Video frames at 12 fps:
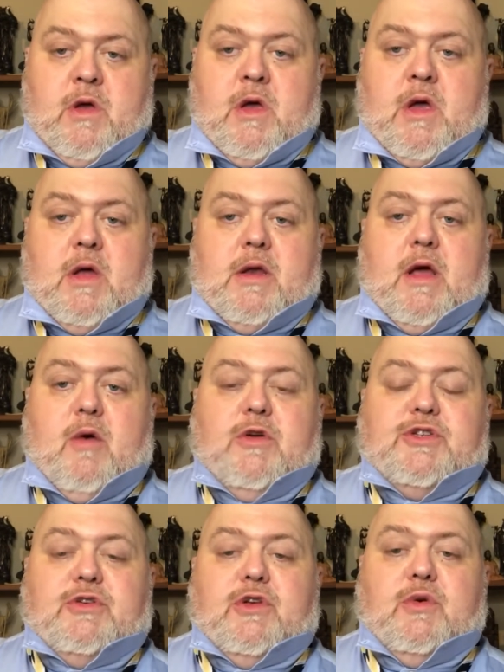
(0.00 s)
now what
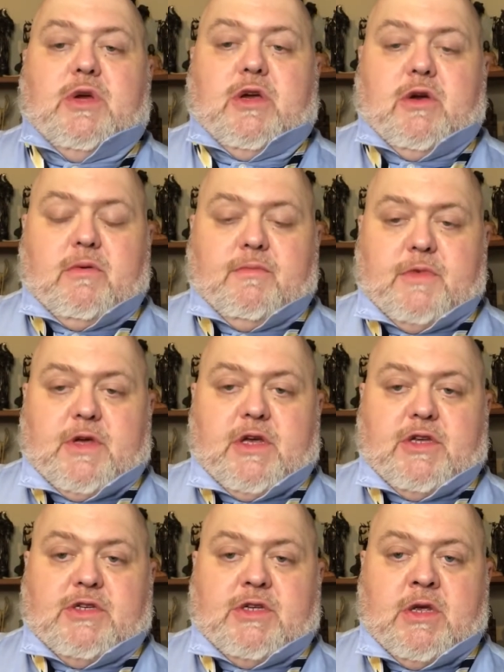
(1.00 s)
you do here
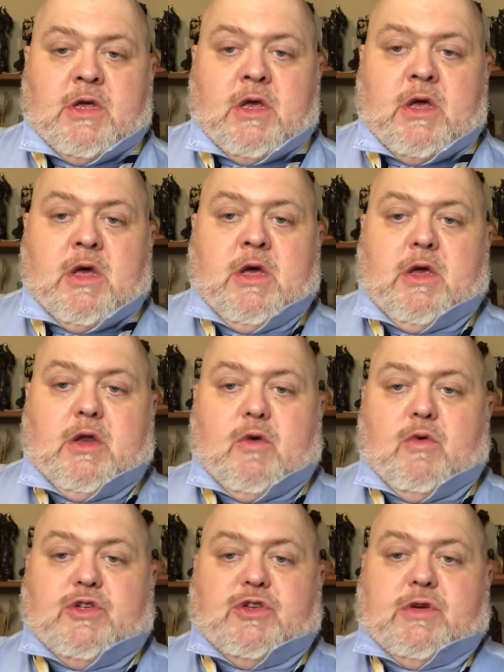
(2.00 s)
is, you know,
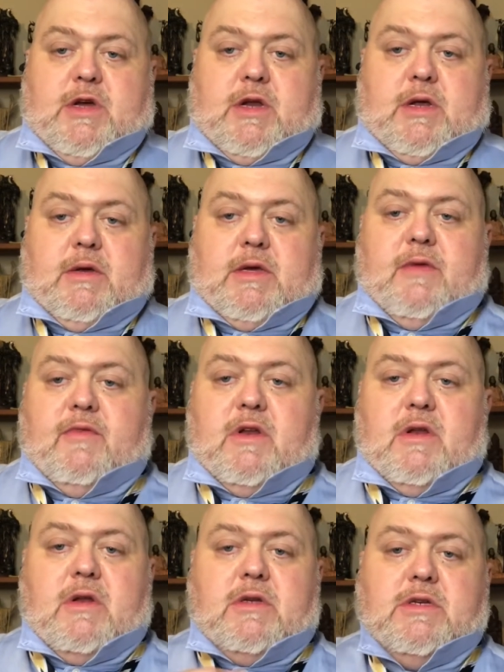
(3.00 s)
once you kind of give it a
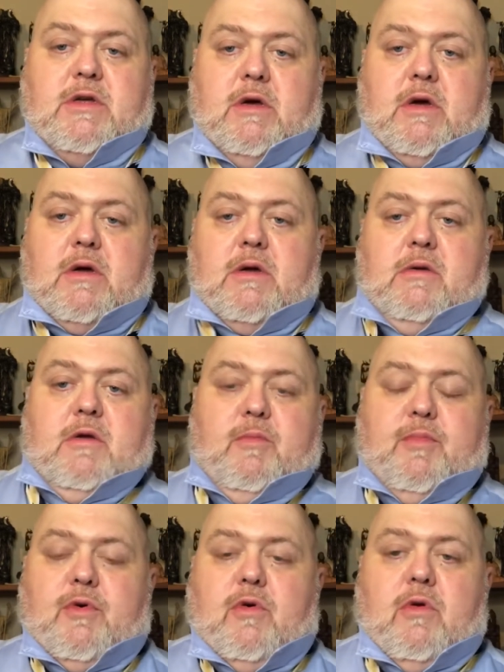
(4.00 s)
little tug, a little pull,